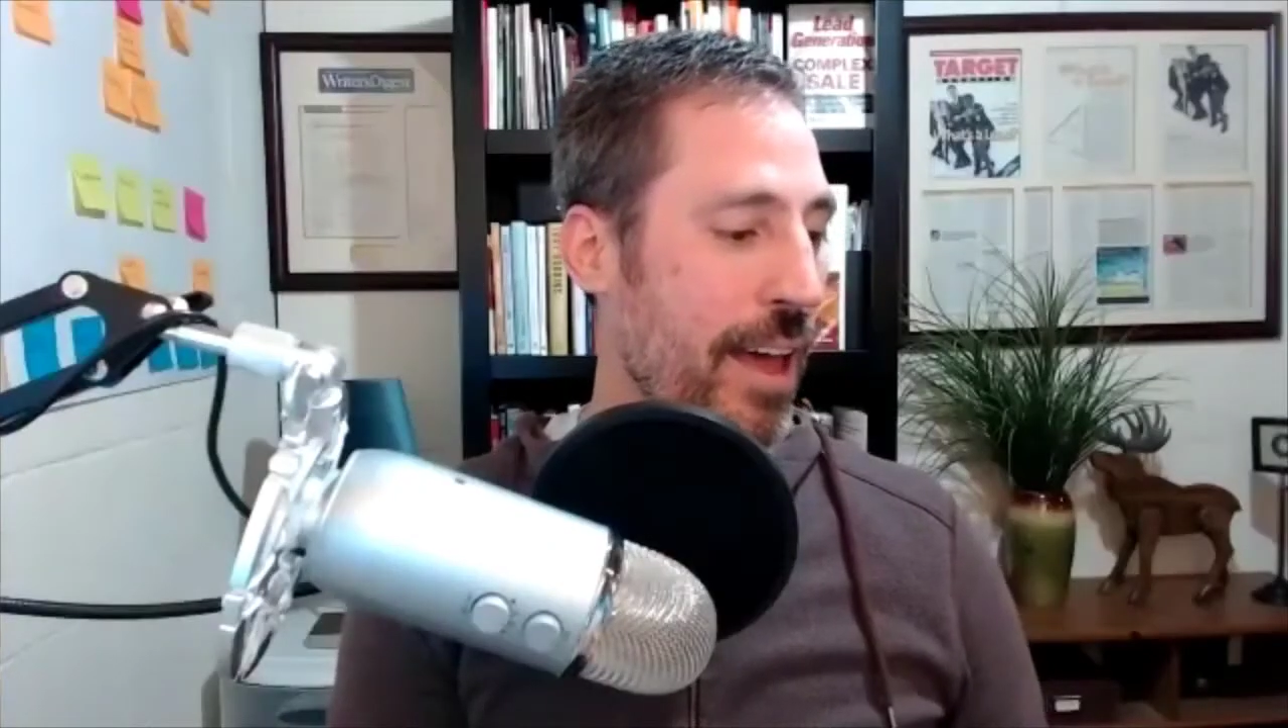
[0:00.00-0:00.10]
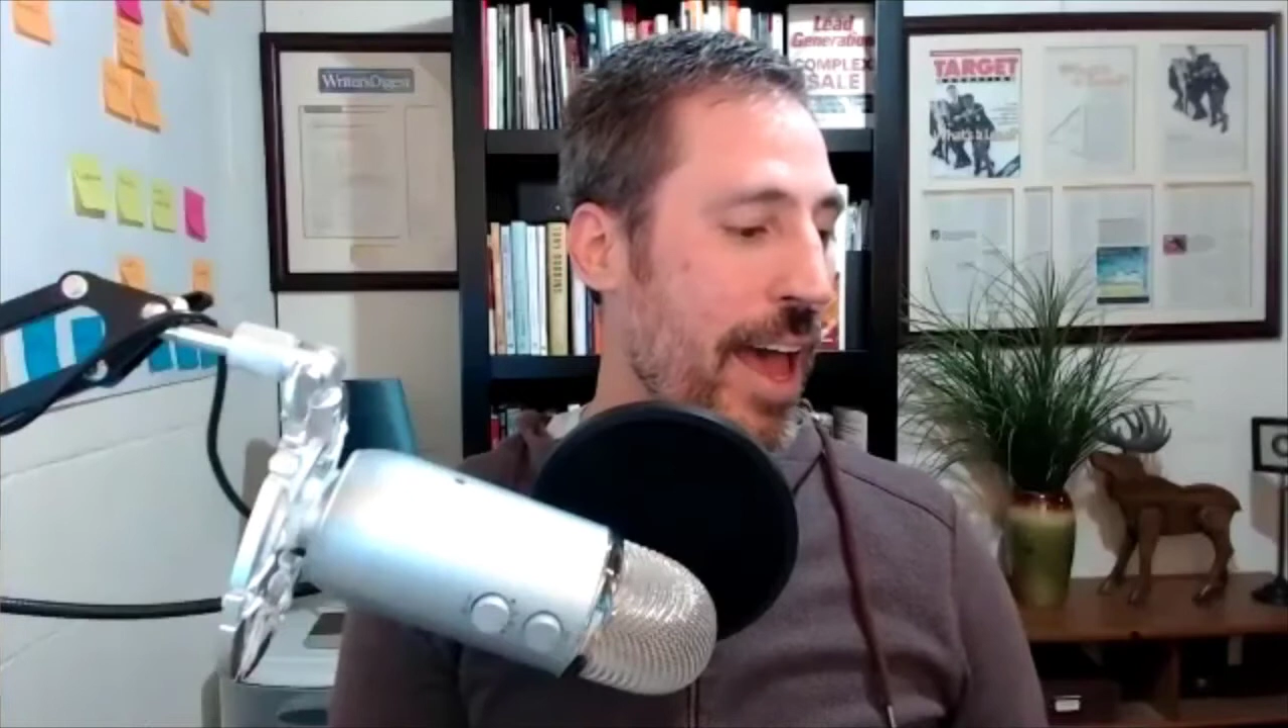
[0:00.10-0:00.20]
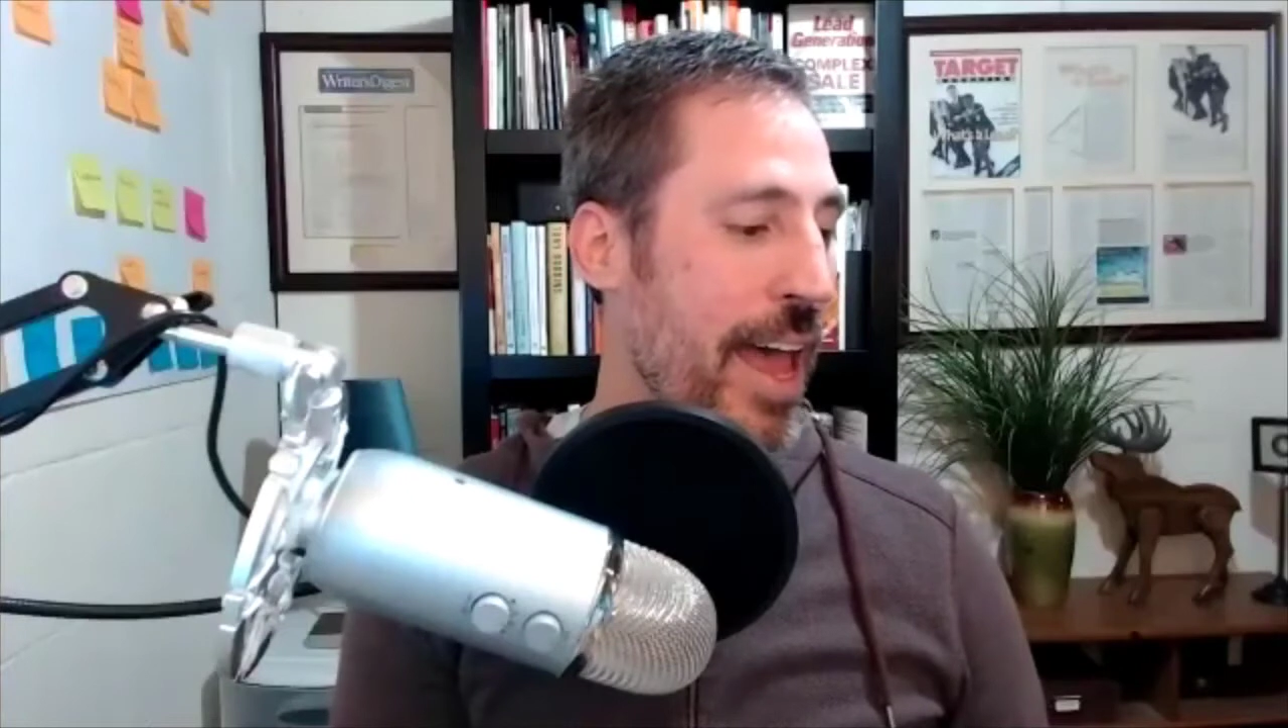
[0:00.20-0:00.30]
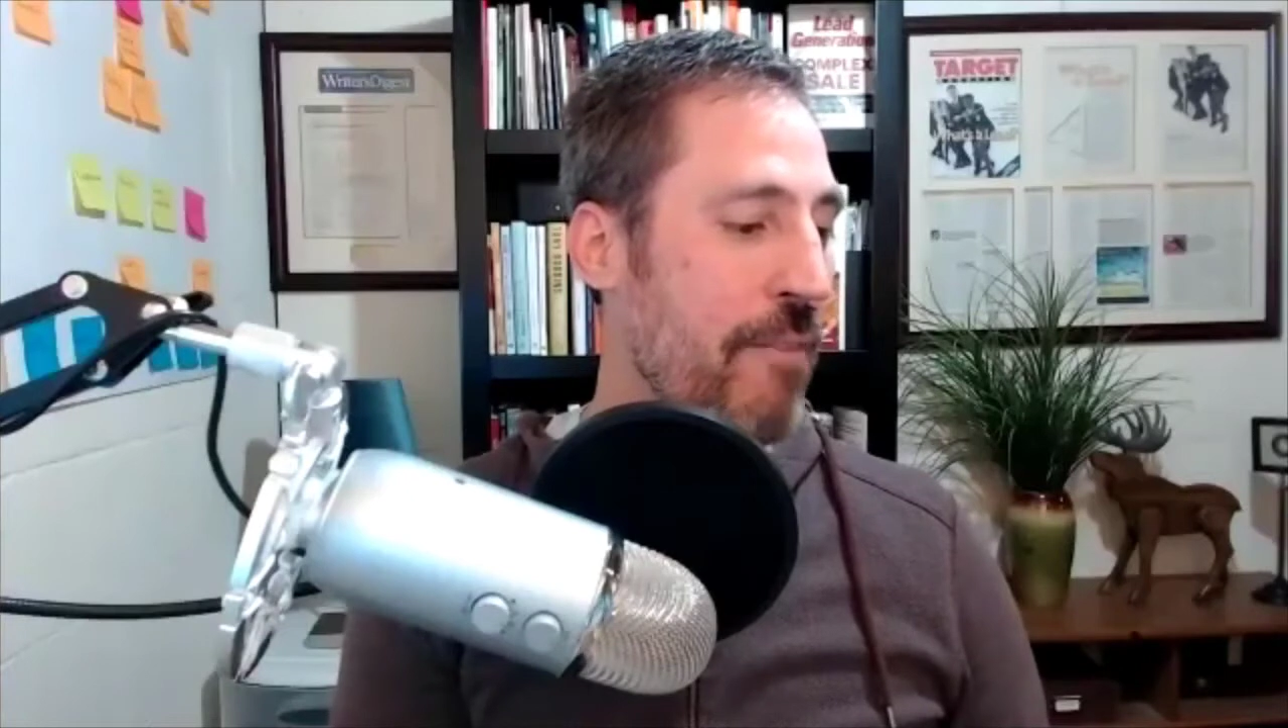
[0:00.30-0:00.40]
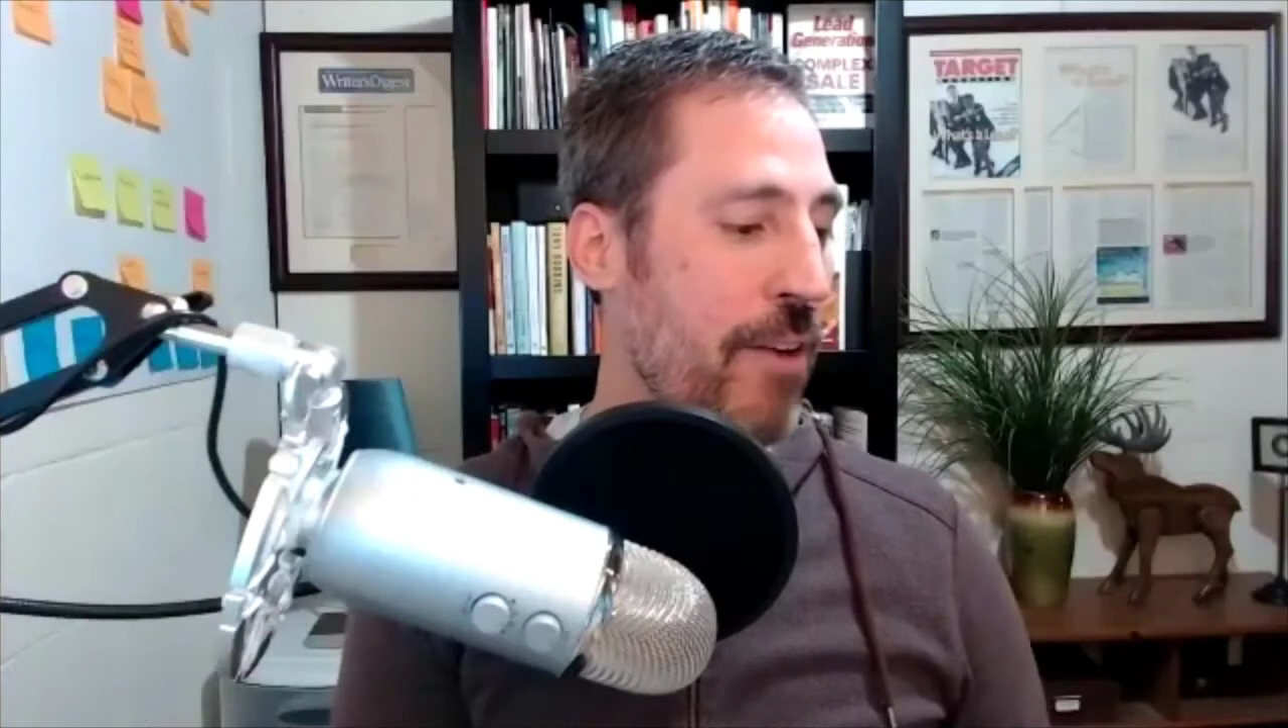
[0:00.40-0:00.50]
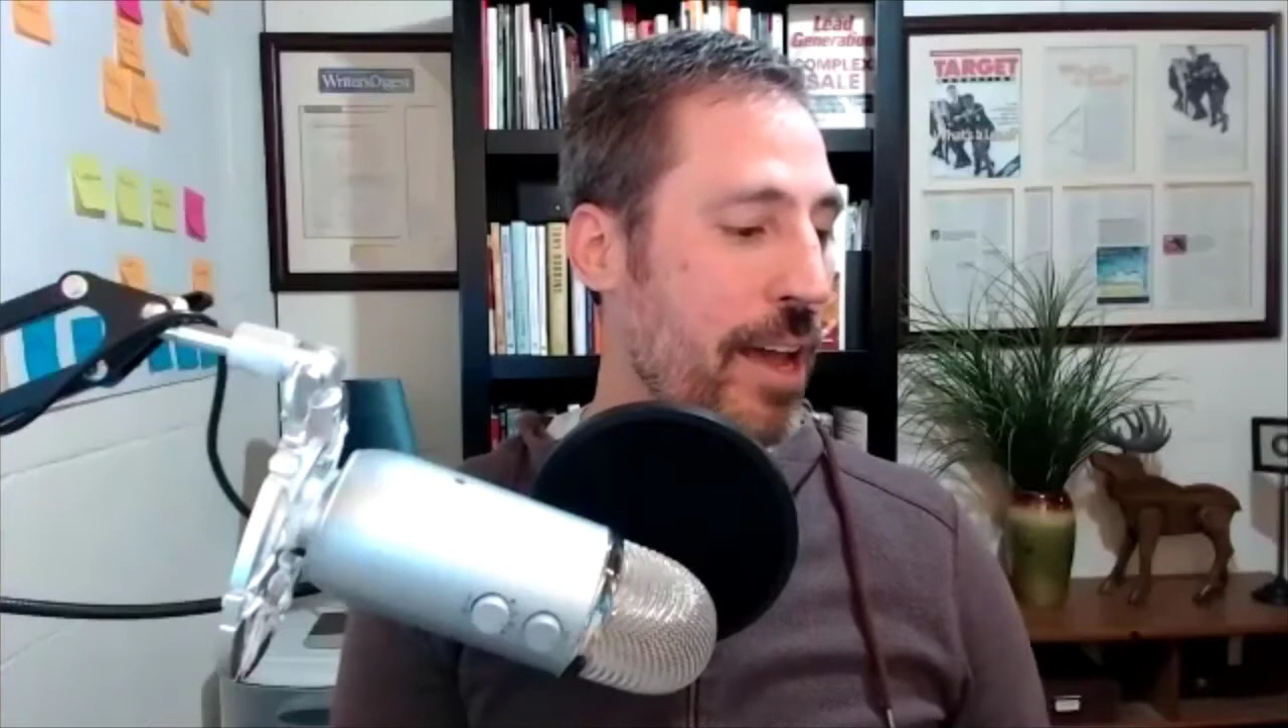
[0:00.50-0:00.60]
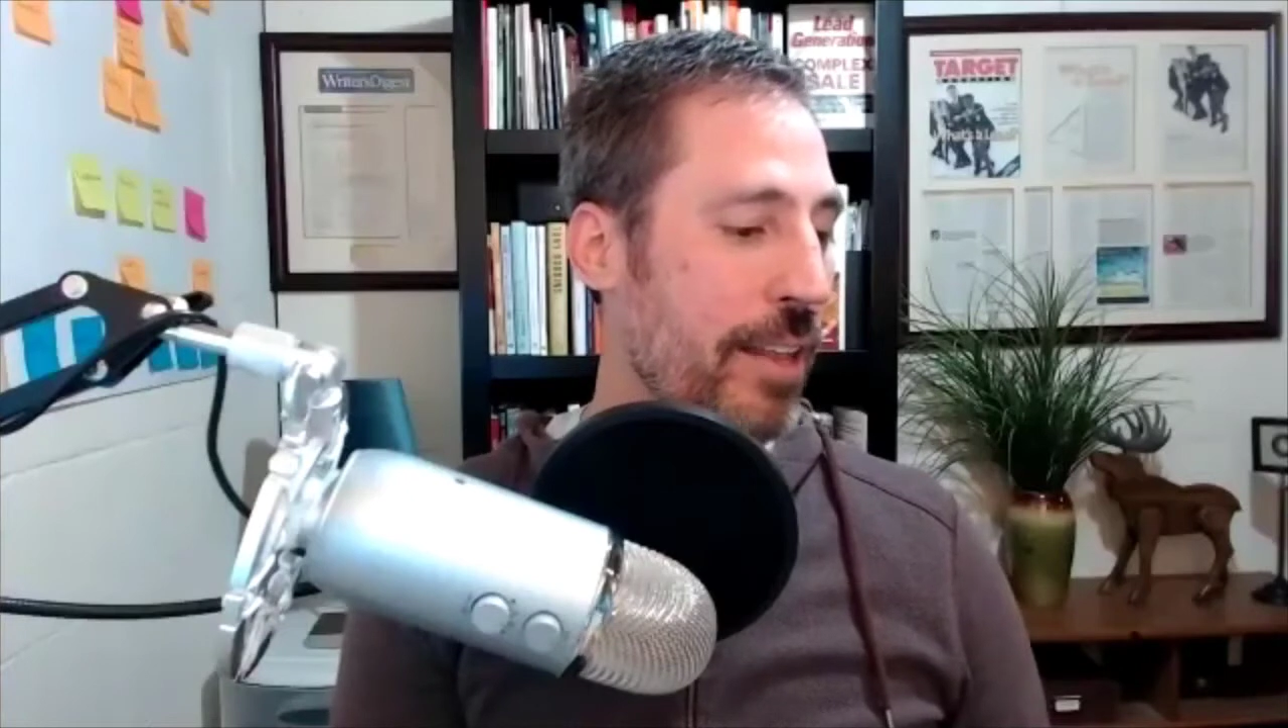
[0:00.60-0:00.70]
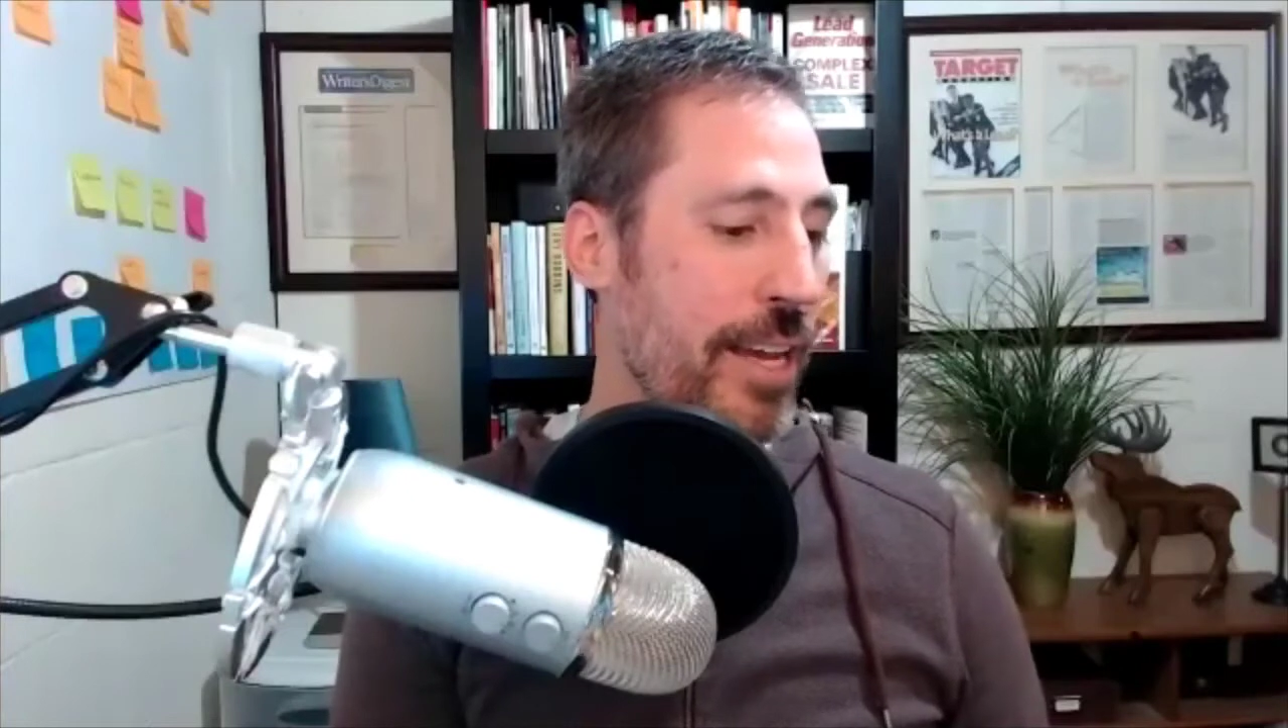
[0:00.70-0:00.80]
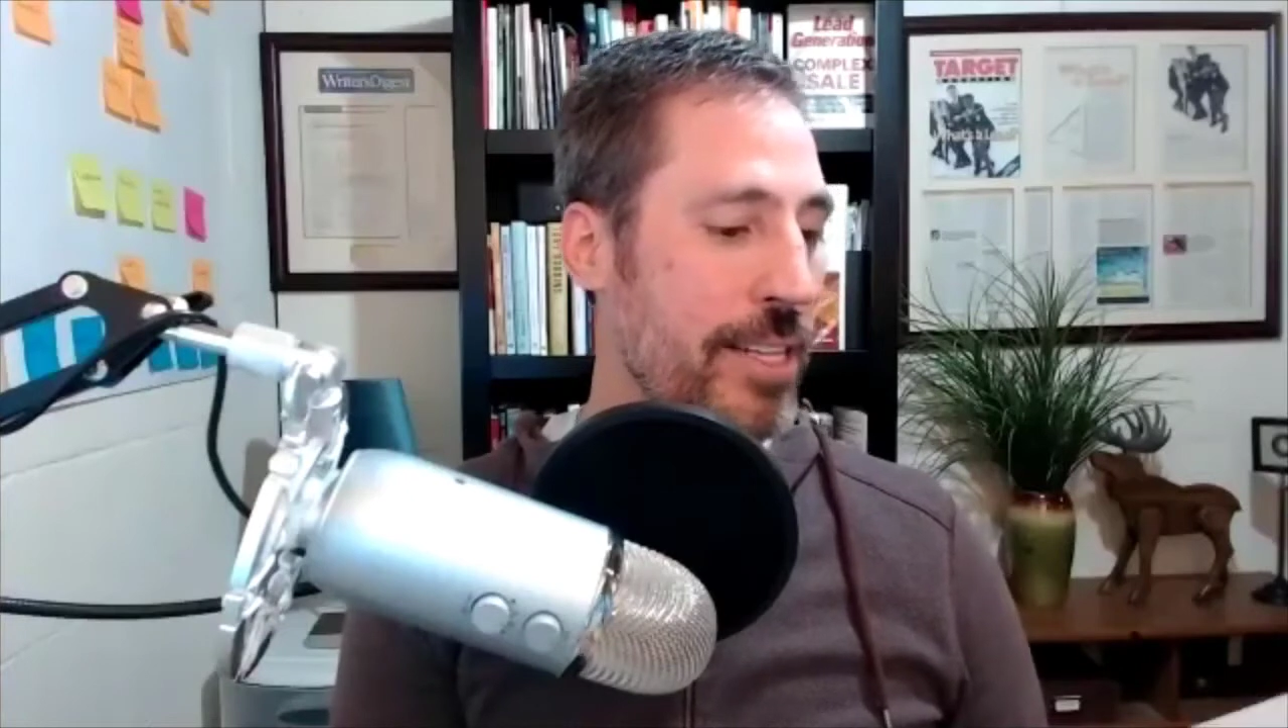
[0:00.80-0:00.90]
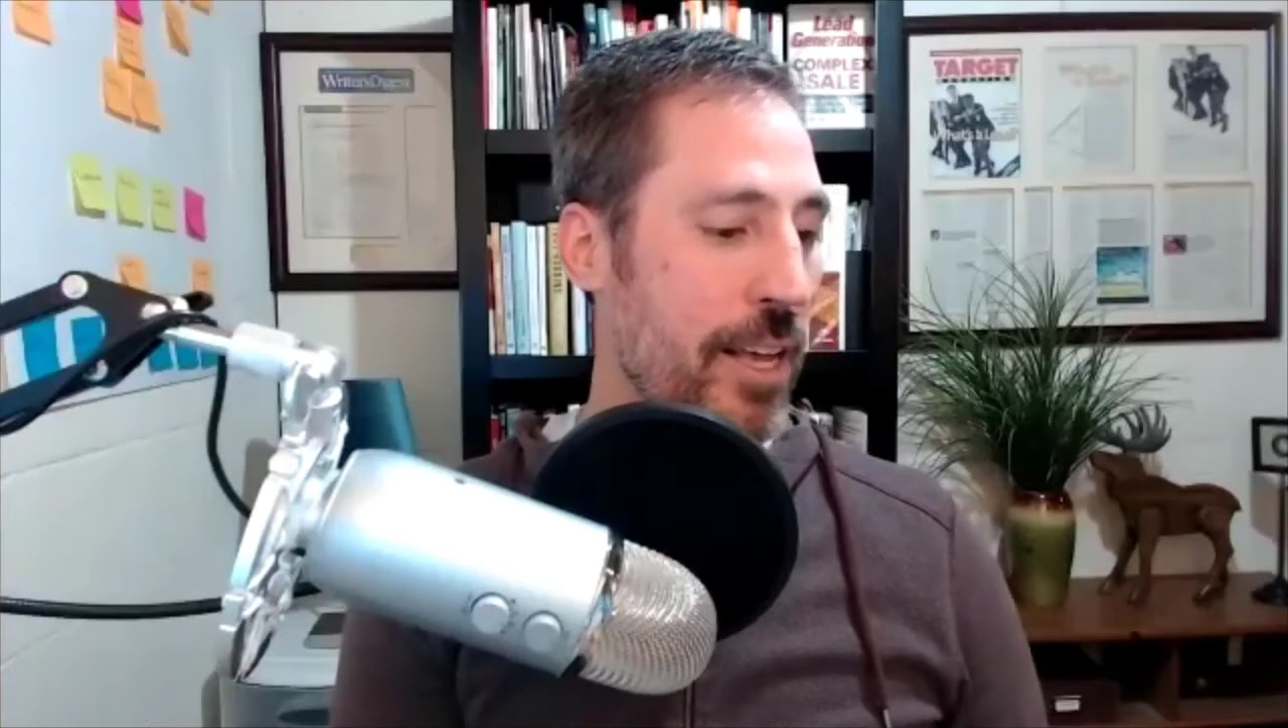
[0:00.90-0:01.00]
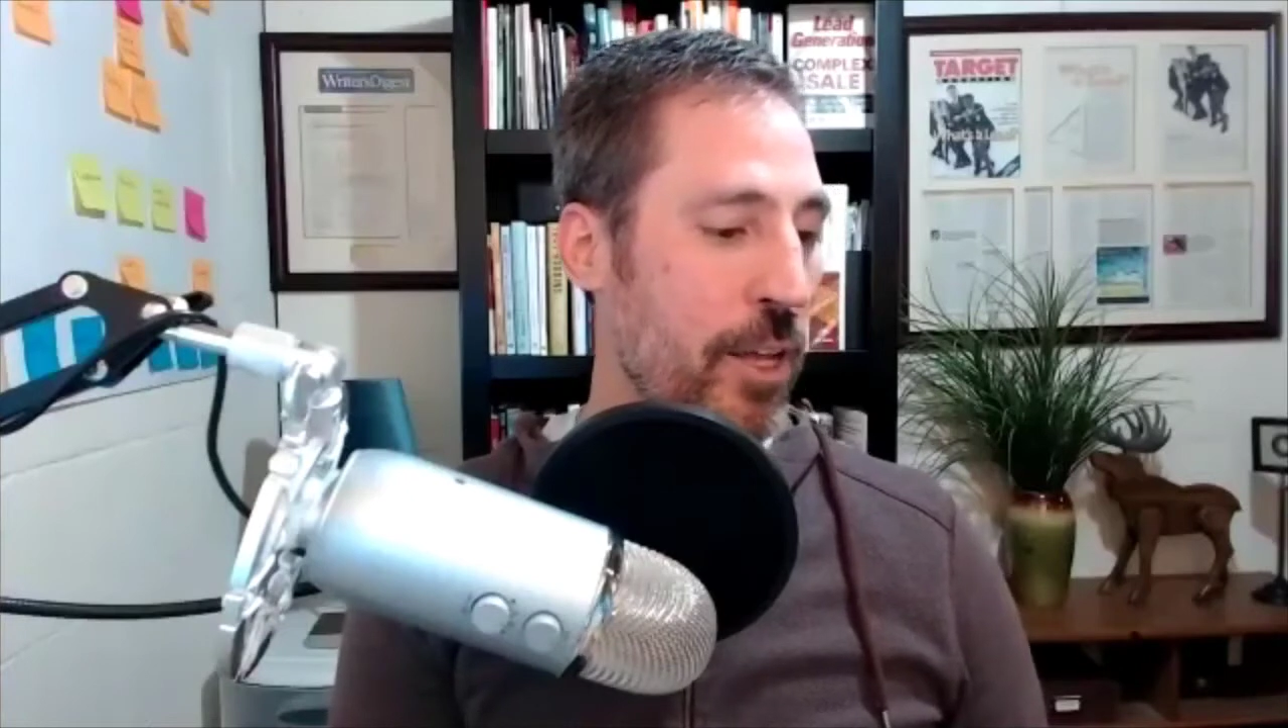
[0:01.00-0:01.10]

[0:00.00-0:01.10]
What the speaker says: have highlights